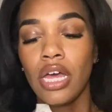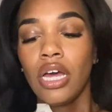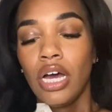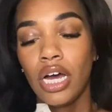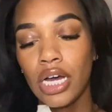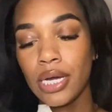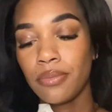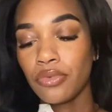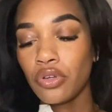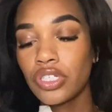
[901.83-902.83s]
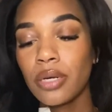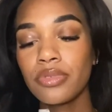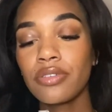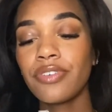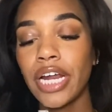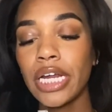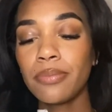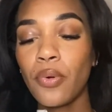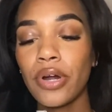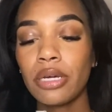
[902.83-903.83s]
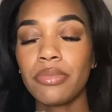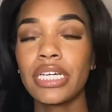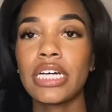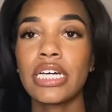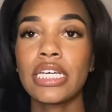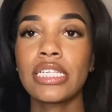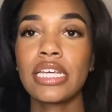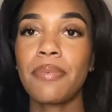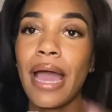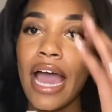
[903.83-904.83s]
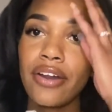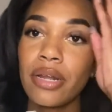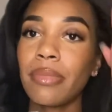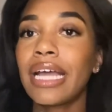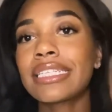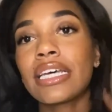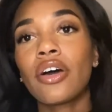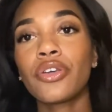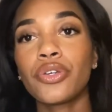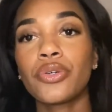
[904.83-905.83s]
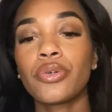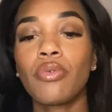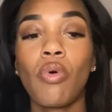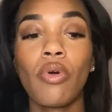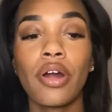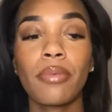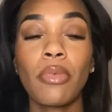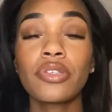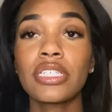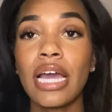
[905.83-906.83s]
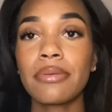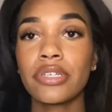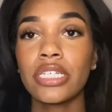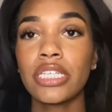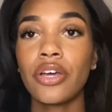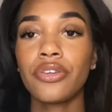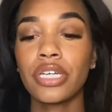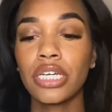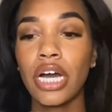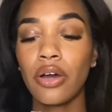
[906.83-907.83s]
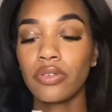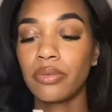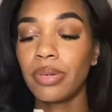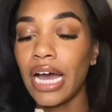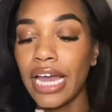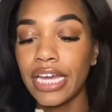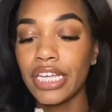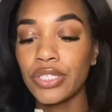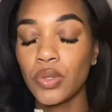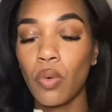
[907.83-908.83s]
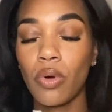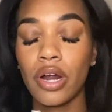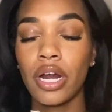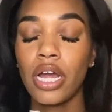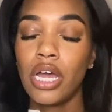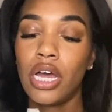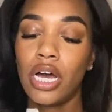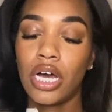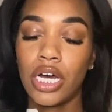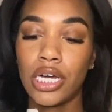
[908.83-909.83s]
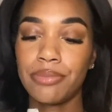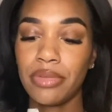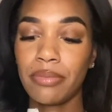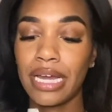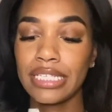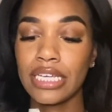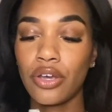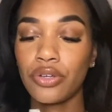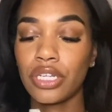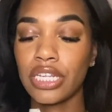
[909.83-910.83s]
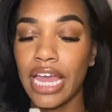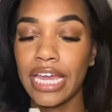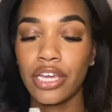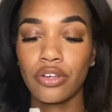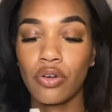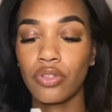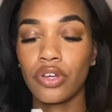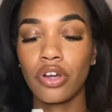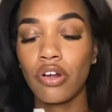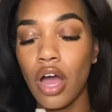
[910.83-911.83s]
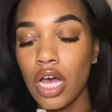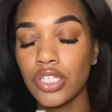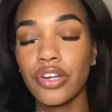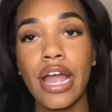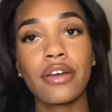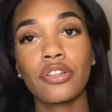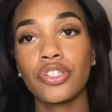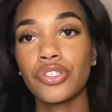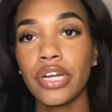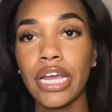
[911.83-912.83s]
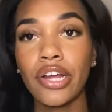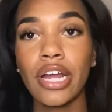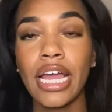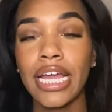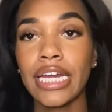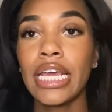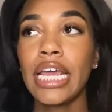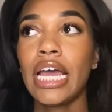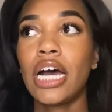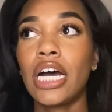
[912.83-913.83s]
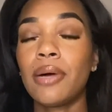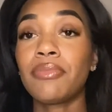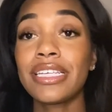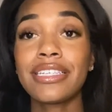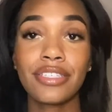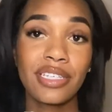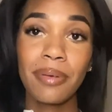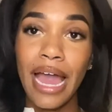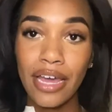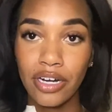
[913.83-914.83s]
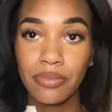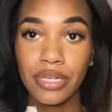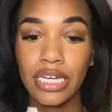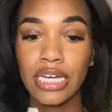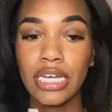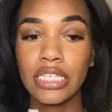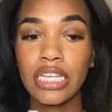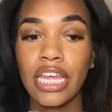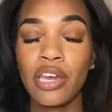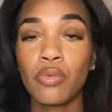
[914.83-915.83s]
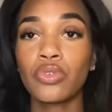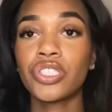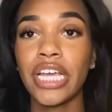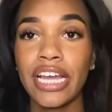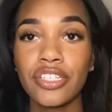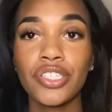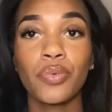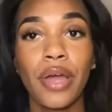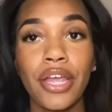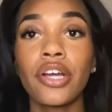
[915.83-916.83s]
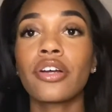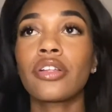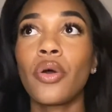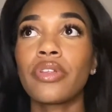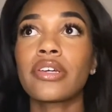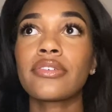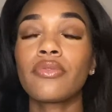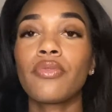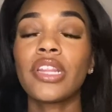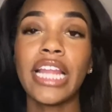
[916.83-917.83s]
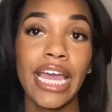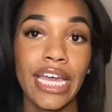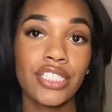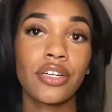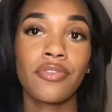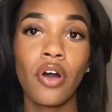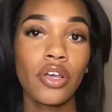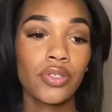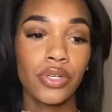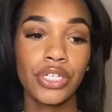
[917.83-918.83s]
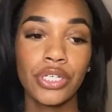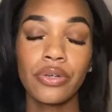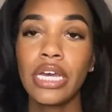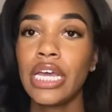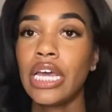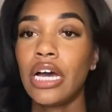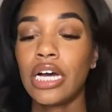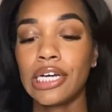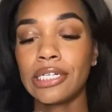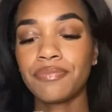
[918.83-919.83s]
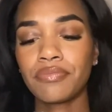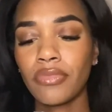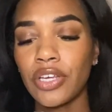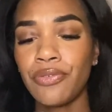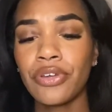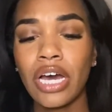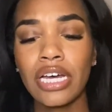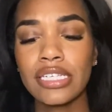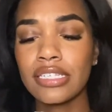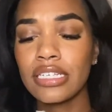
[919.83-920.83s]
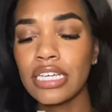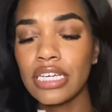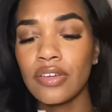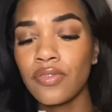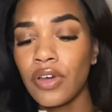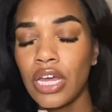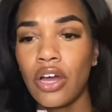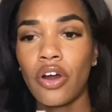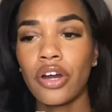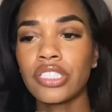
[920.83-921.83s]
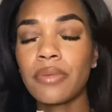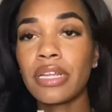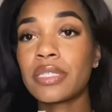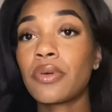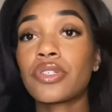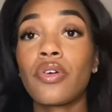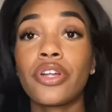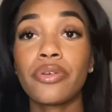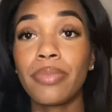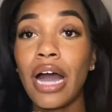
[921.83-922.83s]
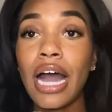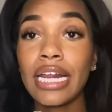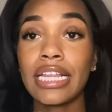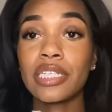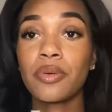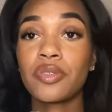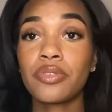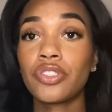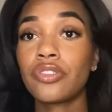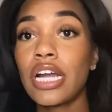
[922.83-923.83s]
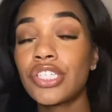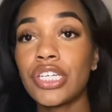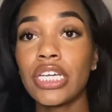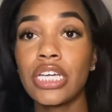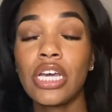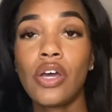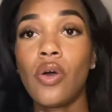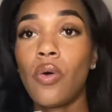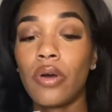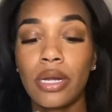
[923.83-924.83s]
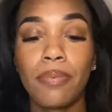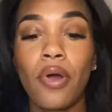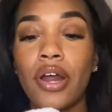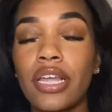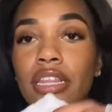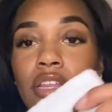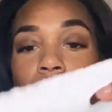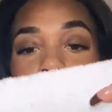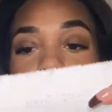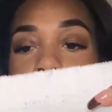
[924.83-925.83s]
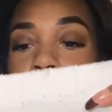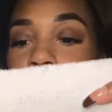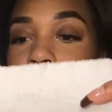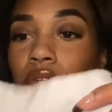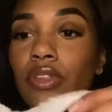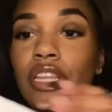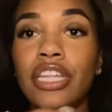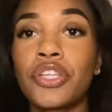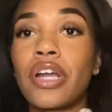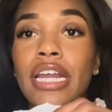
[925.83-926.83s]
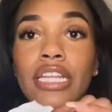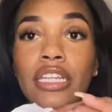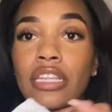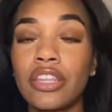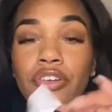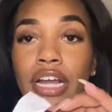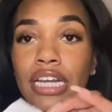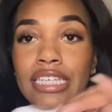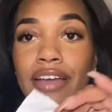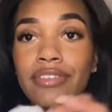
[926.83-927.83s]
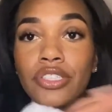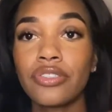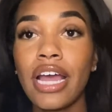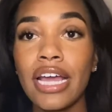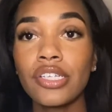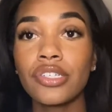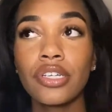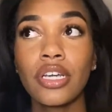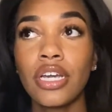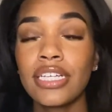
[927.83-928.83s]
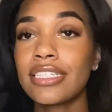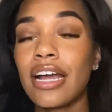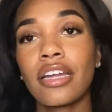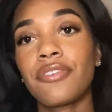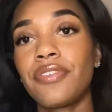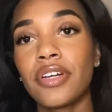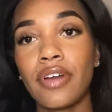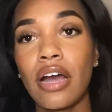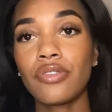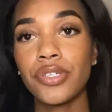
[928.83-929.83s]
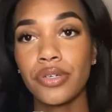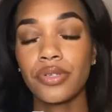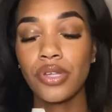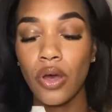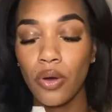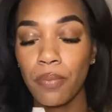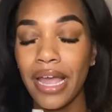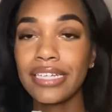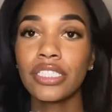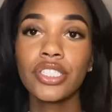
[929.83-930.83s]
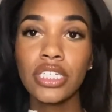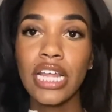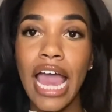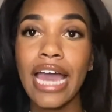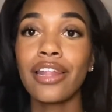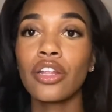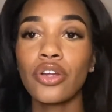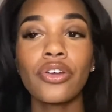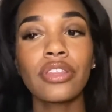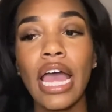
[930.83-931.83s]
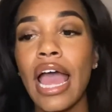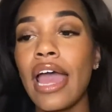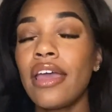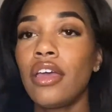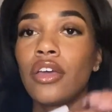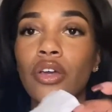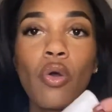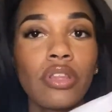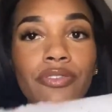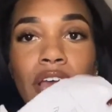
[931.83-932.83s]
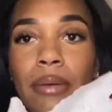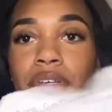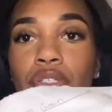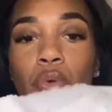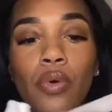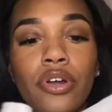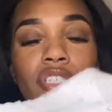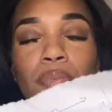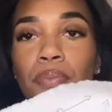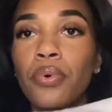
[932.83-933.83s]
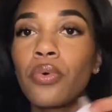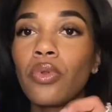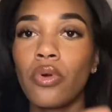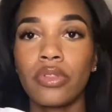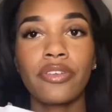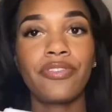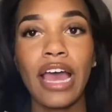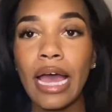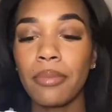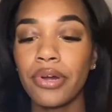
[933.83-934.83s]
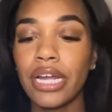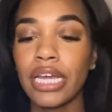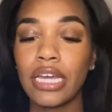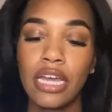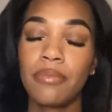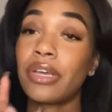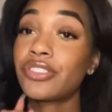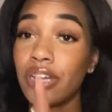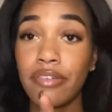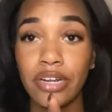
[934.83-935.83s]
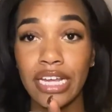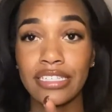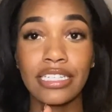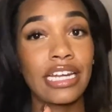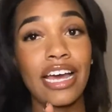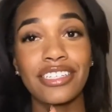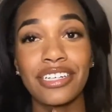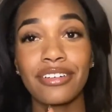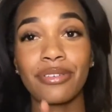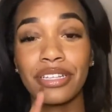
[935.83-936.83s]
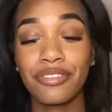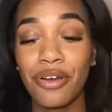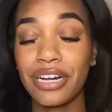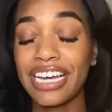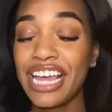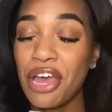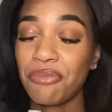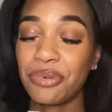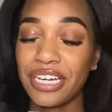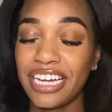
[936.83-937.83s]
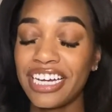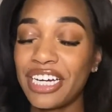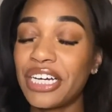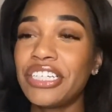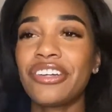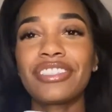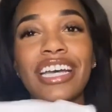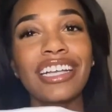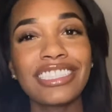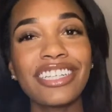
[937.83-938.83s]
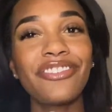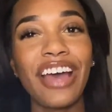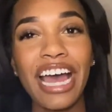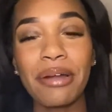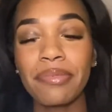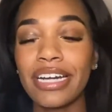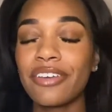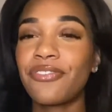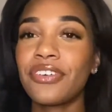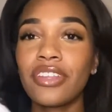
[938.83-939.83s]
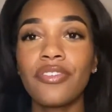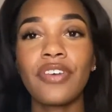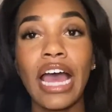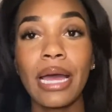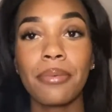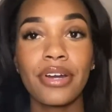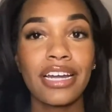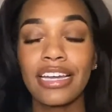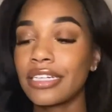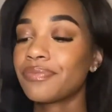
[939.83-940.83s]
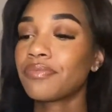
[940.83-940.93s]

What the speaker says: those terms are very important because a pattern might tell you, or most of the time it's going to tell you to cut on the bias, or it might tell you to lay it, you know, on the cross grain or the straight grain. Listen to the pattern because it will change the way your clothing lays or falls on you. If you cut a sleeve or something that's supposed to go on your body that's supposed to be stretchy on a part, on say on the length grain, and the length grain doesn't have any stretch, it's not gonna fit around you. So pay attention to that, learn that, go in the fabric stores, pull on the fabric, make sure you have on hand sanitizer with Corona. But, you know, touch the fabric, feel the fabric.